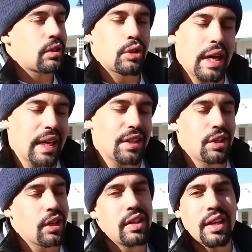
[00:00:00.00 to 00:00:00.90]

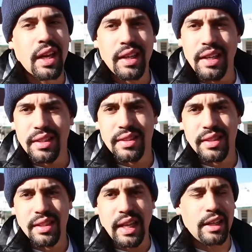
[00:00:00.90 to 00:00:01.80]
trashing on the
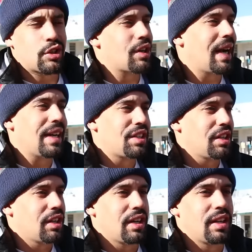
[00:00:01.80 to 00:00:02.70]
Nikes, like
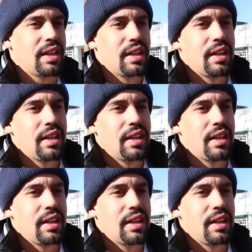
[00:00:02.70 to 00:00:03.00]
trashing on